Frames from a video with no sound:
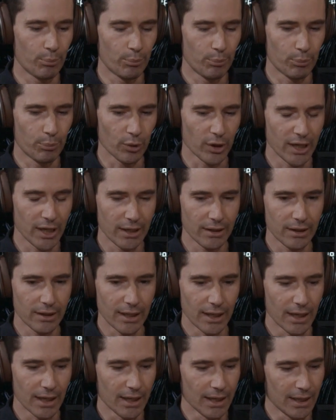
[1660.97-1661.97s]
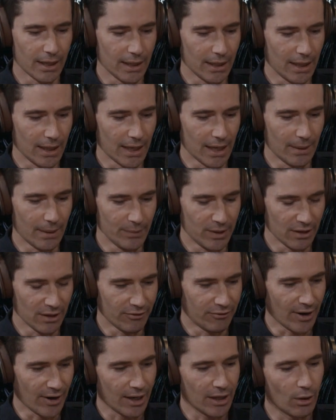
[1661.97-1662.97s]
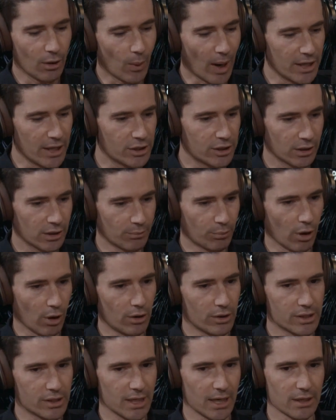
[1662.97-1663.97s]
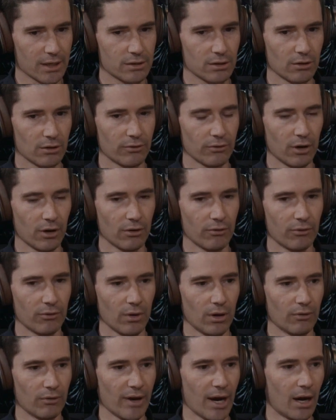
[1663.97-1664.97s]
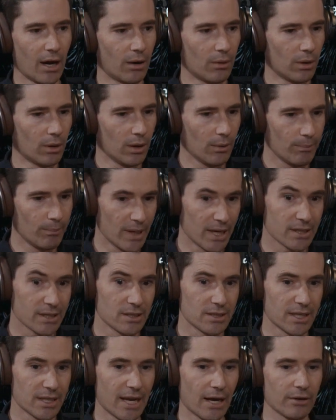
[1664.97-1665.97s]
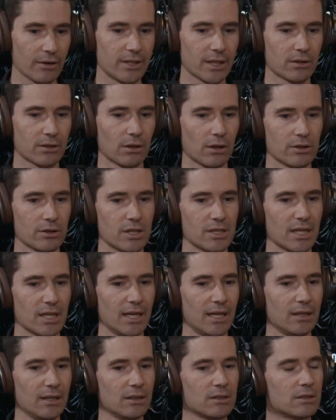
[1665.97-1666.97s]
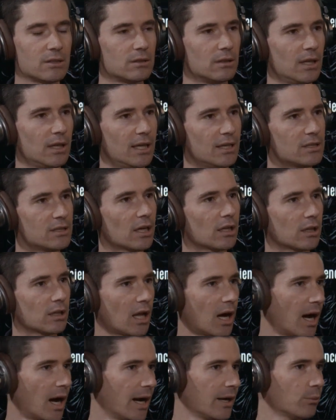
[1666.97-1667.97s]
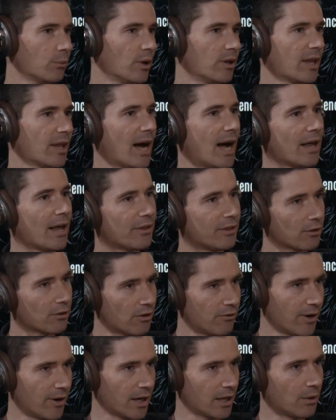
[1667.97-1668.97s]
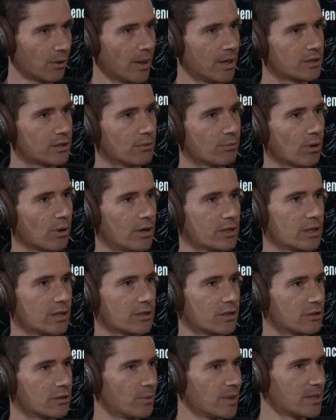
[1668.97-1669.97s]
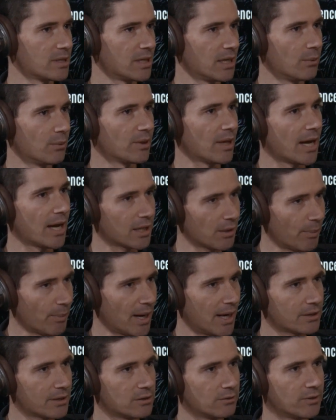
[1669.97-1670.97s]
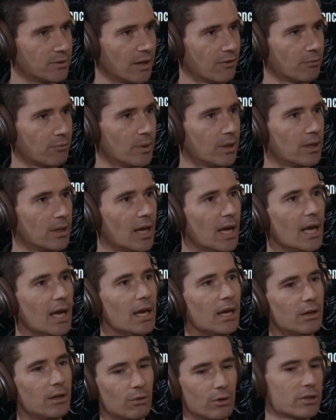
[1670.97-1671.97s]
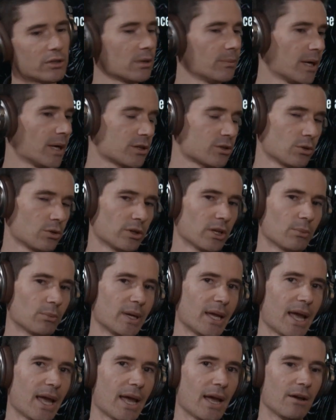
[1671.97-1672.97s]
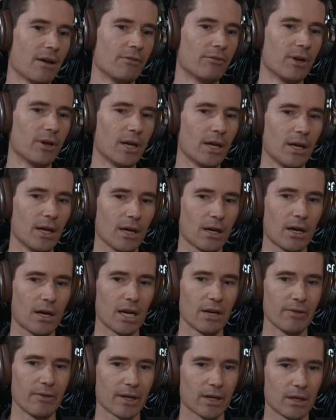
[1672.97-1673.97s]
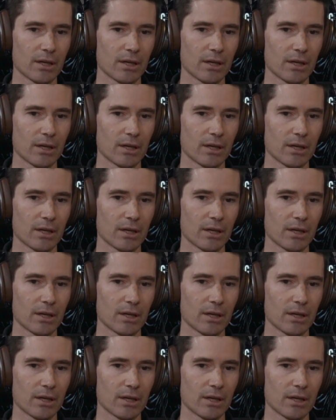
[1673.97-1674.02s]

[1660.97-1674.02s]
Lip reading: bring the evaluation process of our medicines and health technologies into line with other evaluation processes we see with other parts of government, in order to make sure that we have kind of a